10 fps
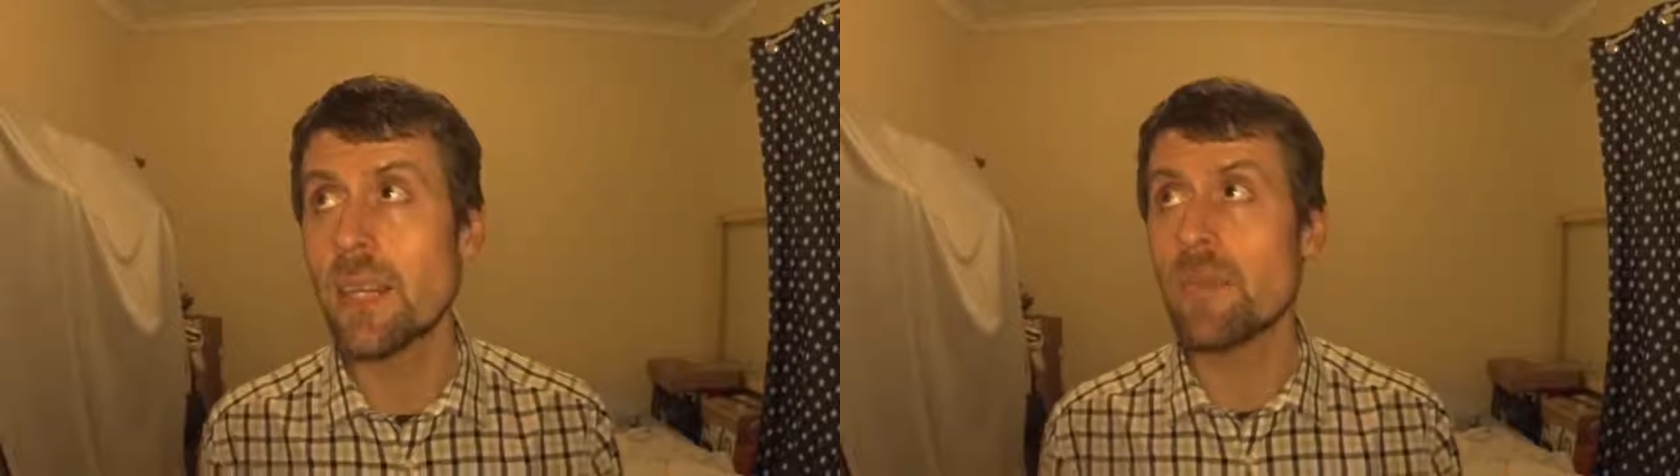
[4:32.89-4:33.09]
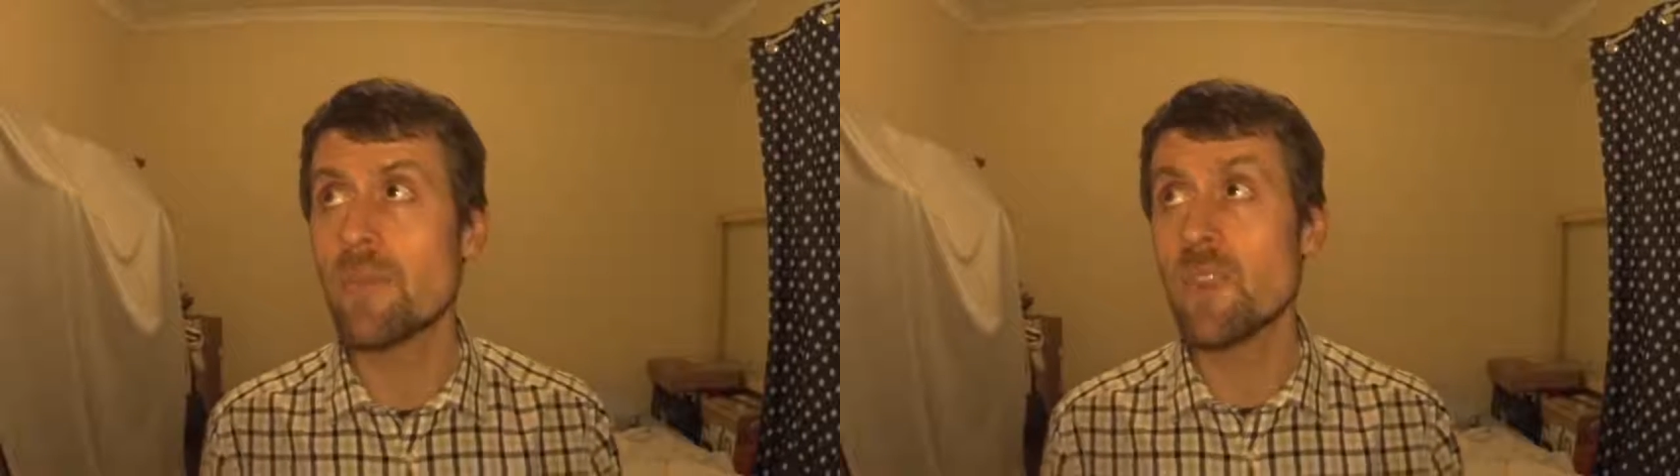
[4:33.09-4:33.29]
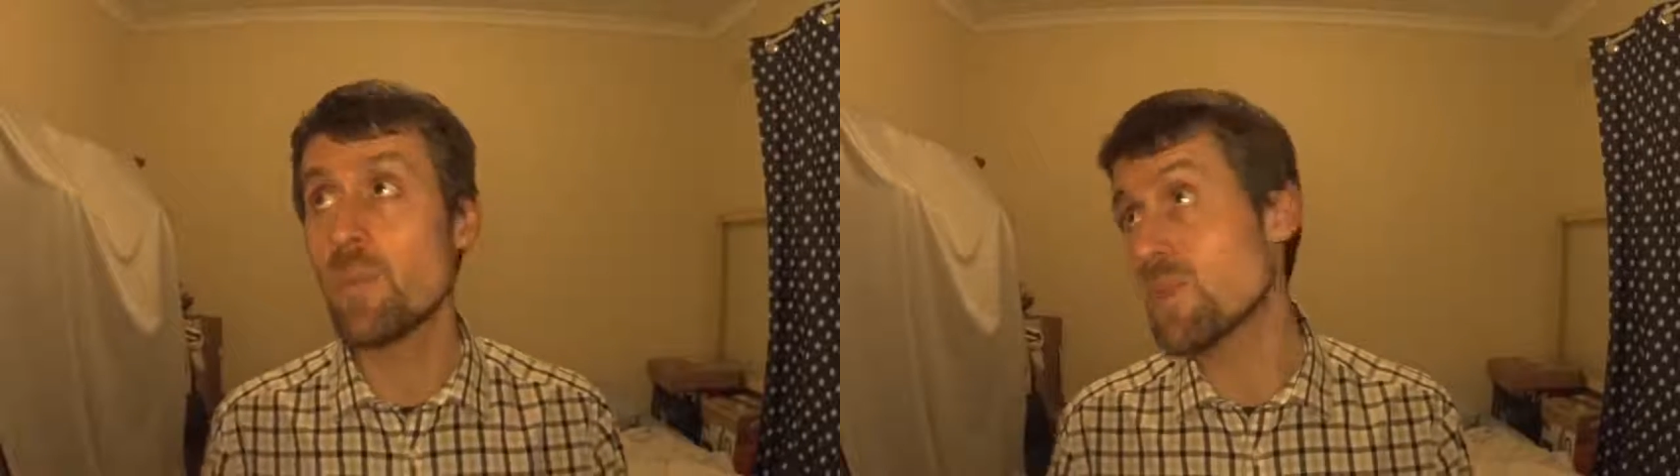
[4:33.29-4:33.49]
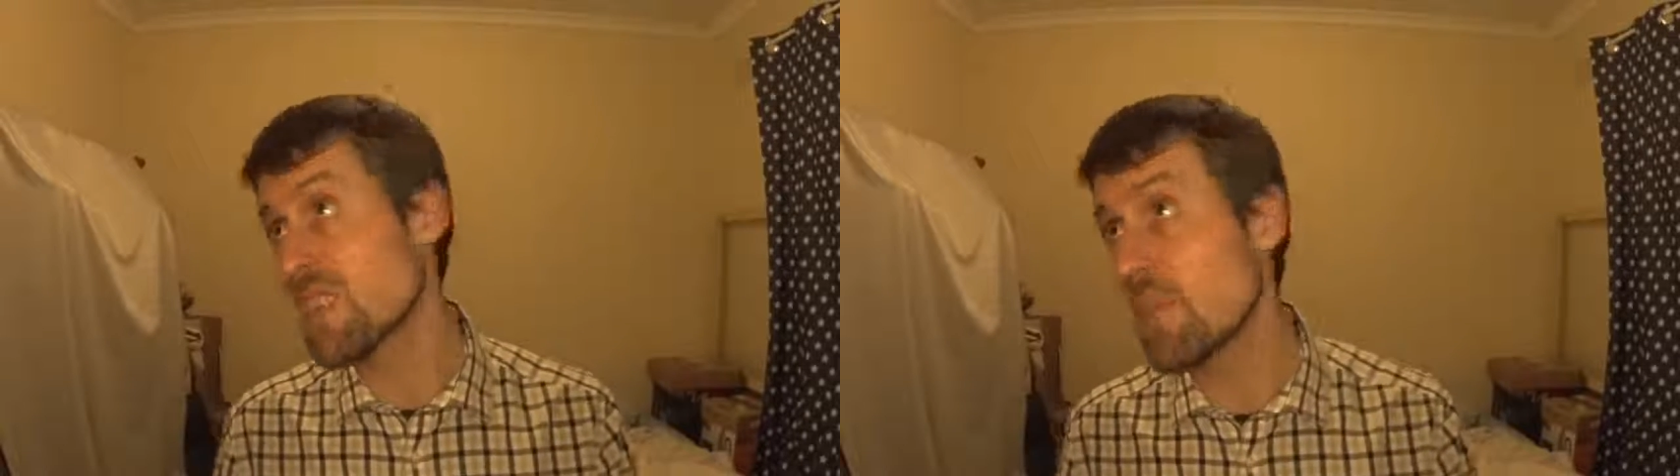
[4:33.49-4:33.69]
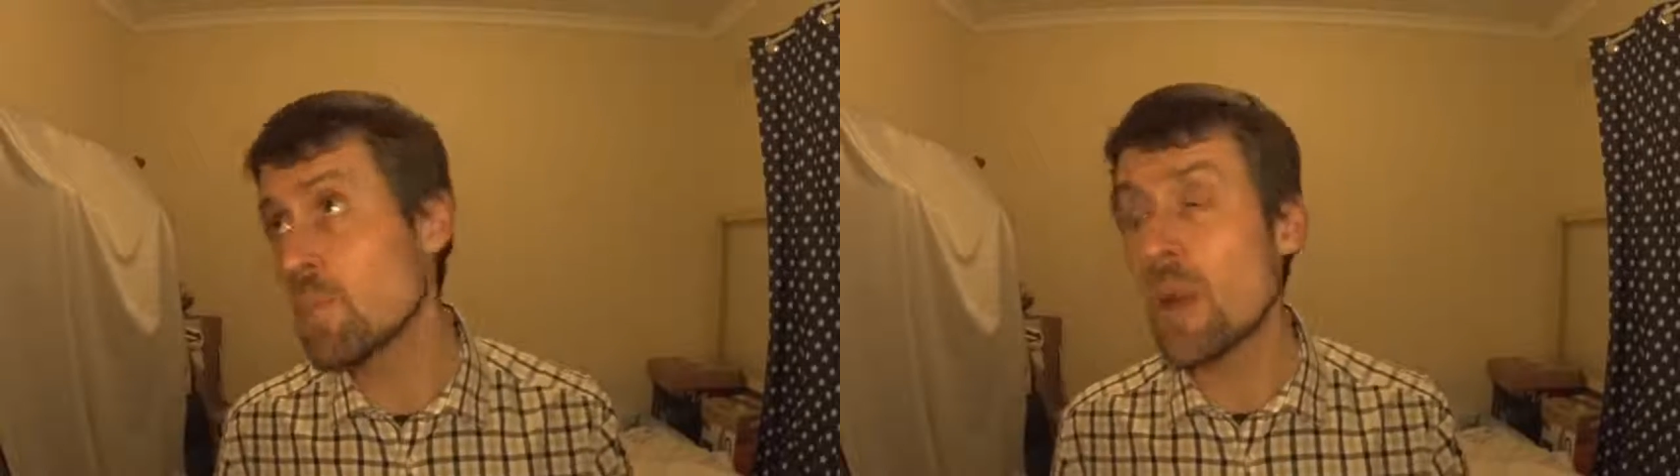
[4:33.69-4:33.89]
for
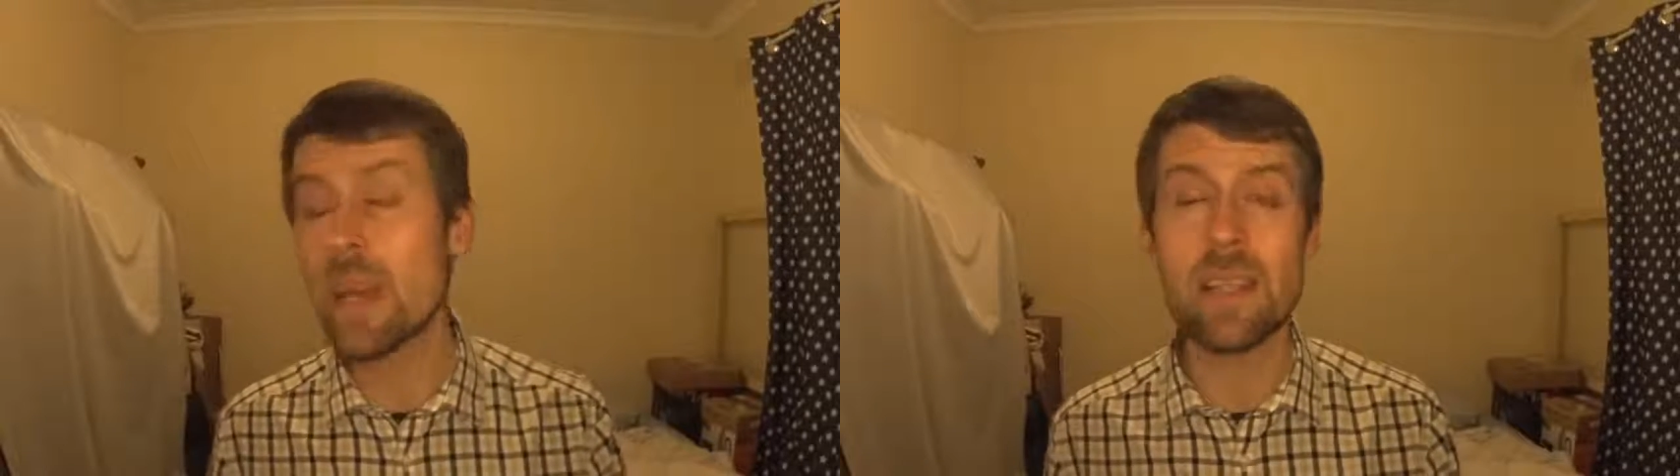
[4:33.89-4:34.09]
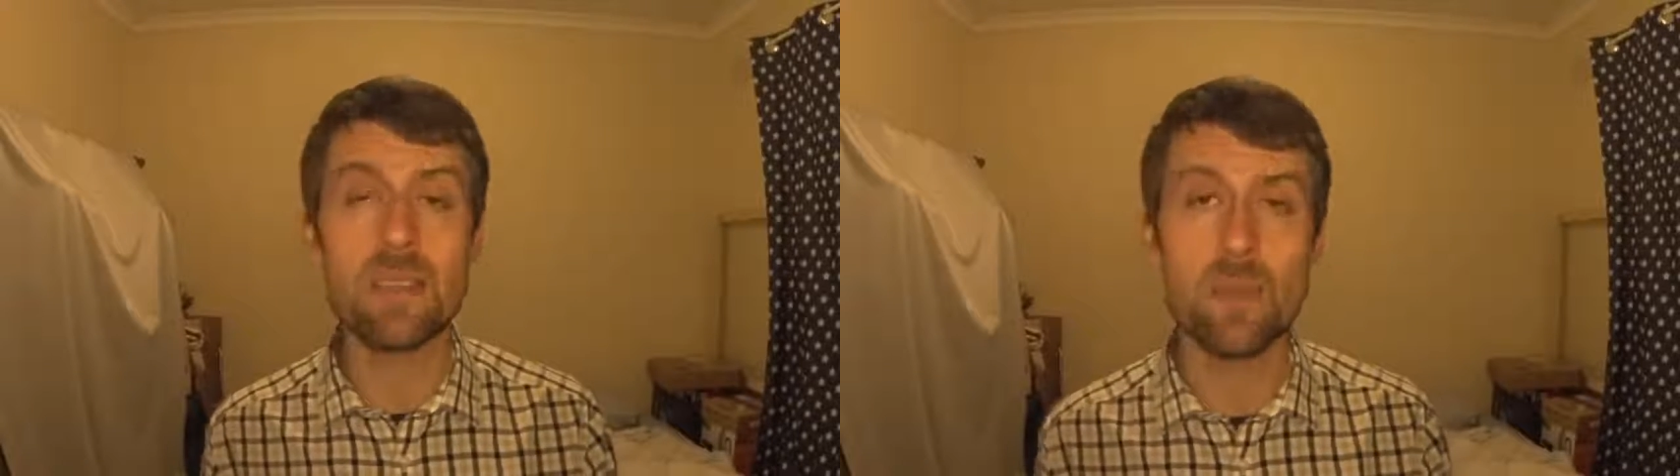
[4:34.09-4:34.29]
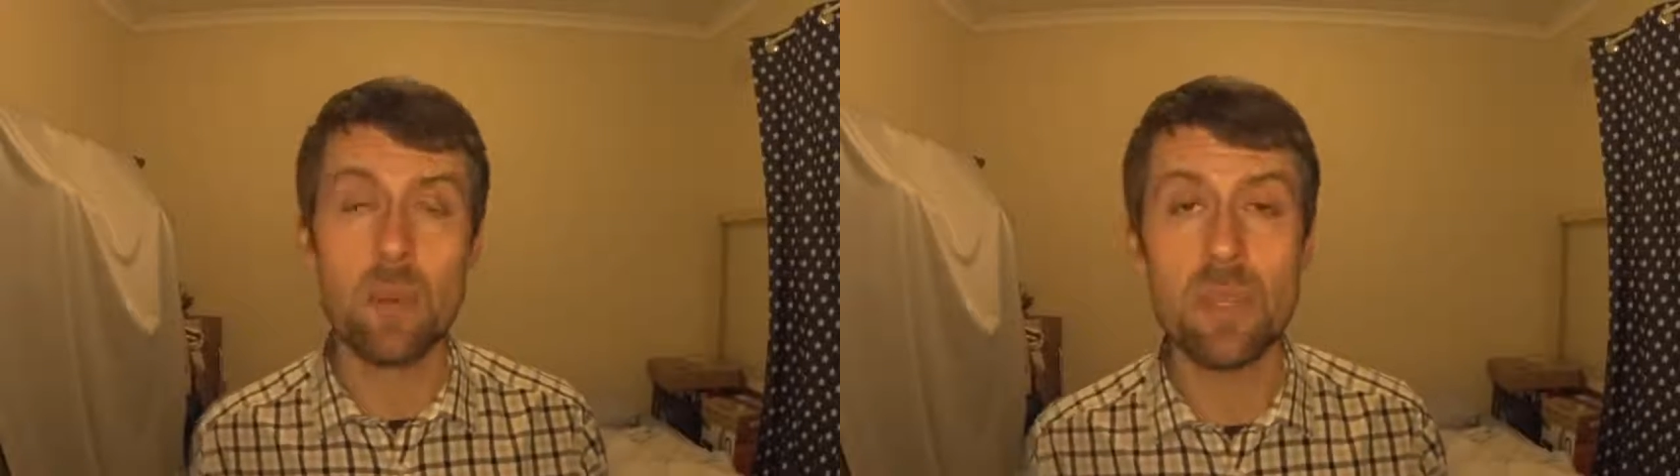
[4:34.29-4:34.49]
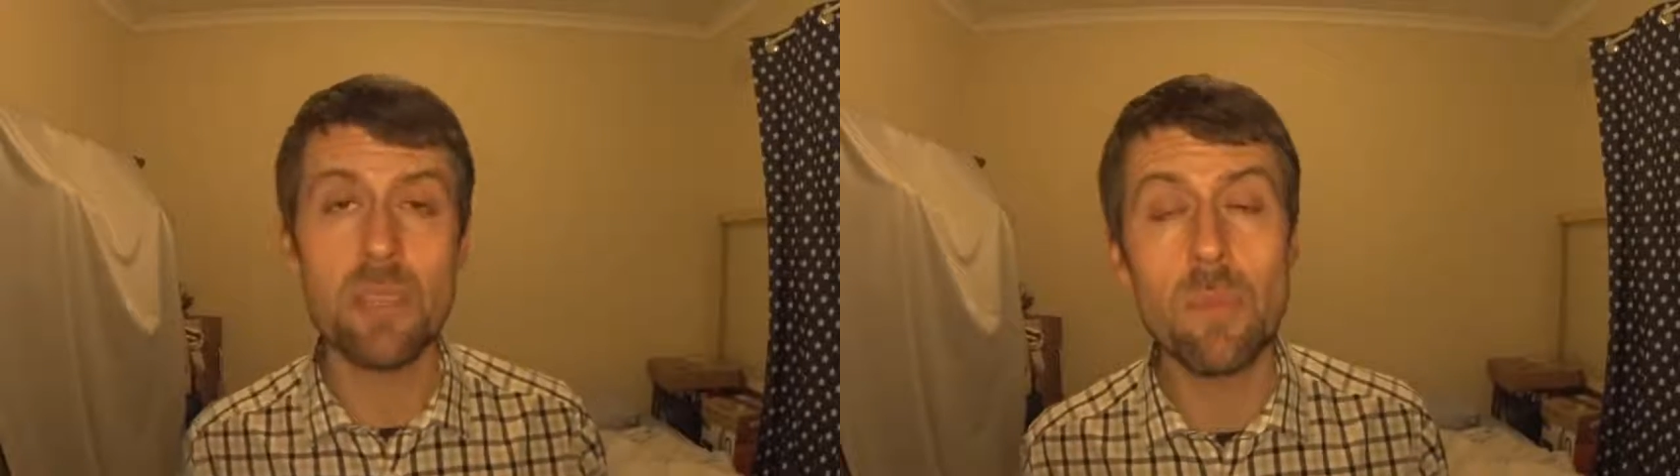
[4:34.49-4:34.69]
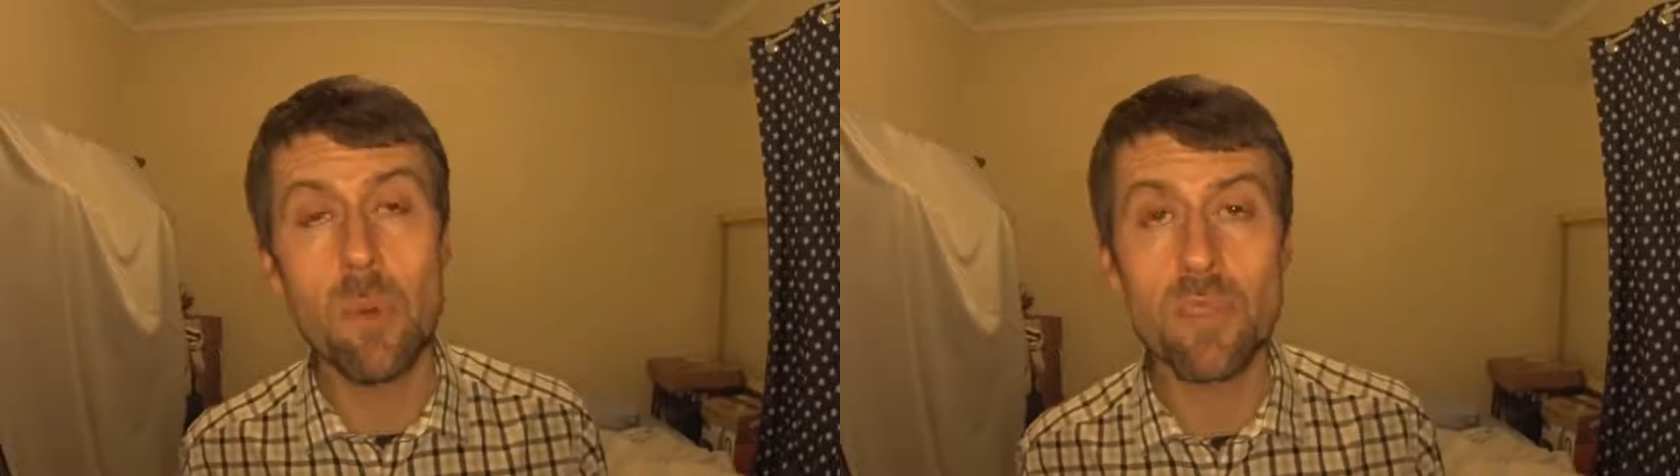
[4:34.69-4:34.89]
someone is probably
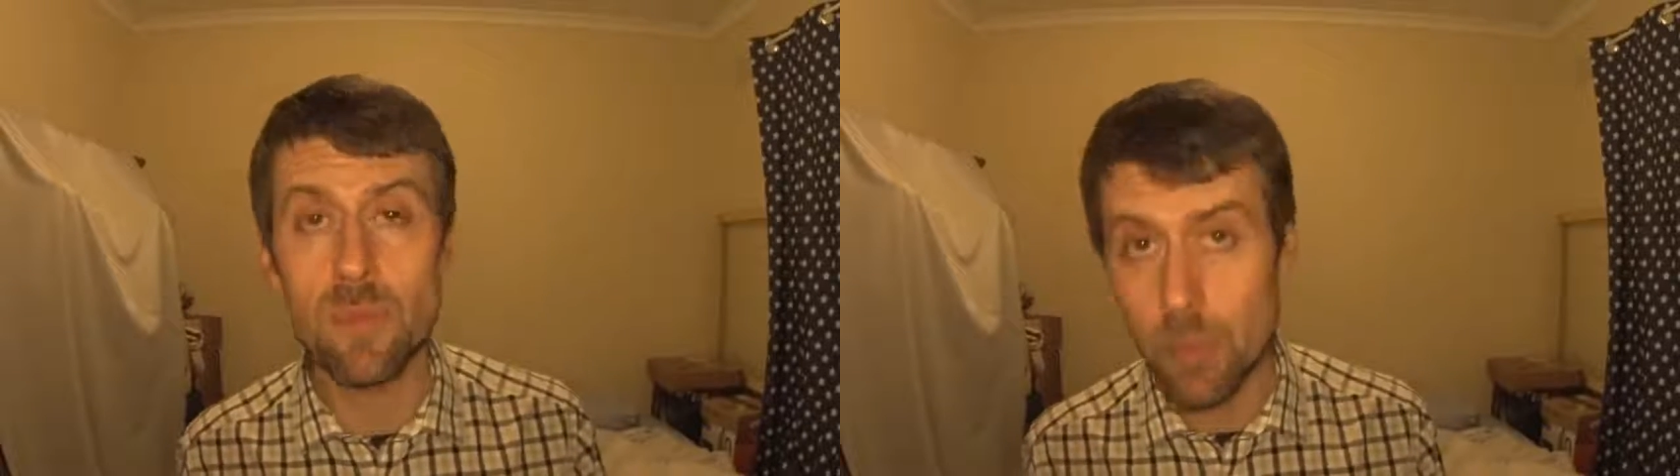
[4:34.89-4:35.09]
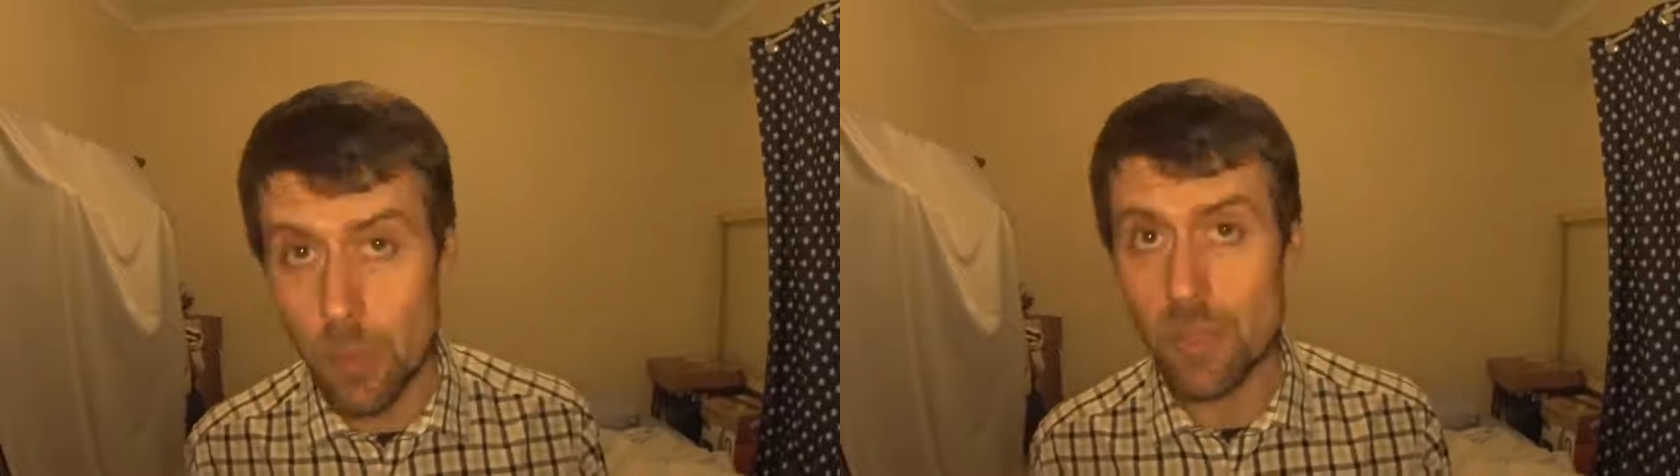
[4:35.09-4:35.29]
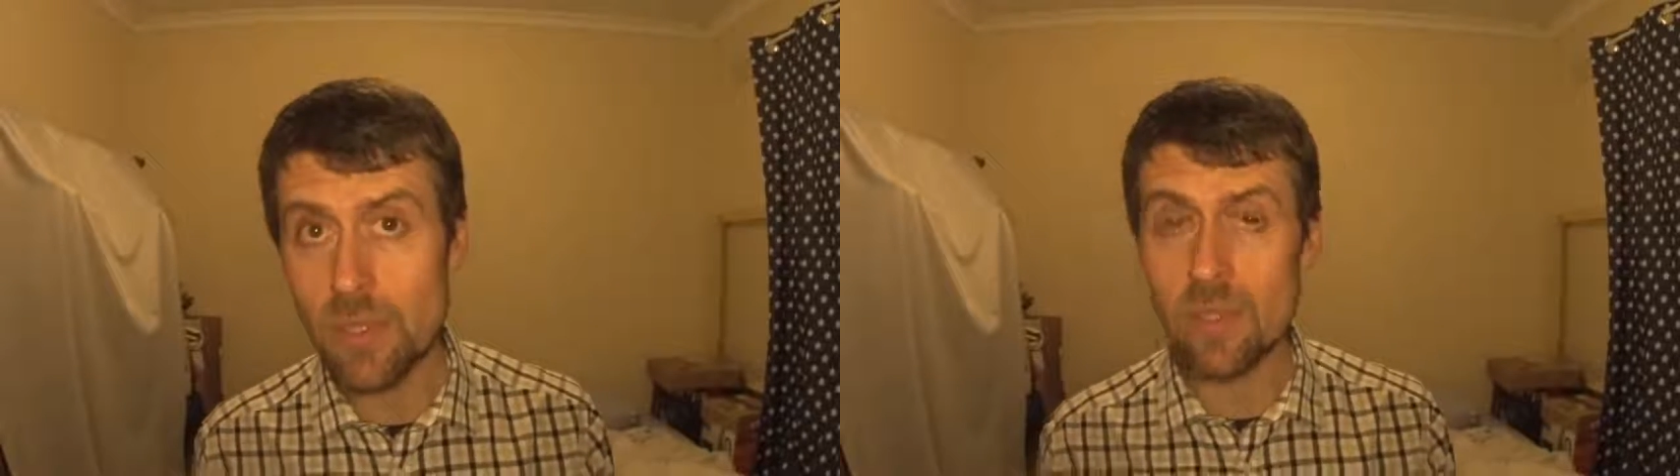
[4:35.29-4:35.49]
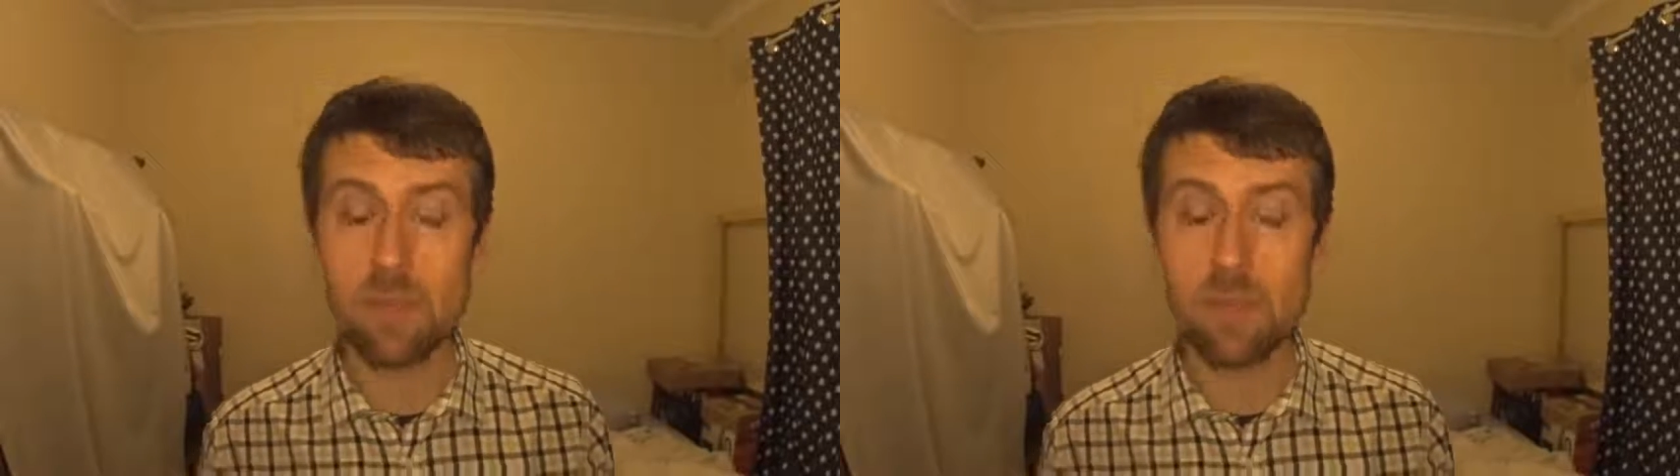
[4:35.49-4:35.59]
the most important,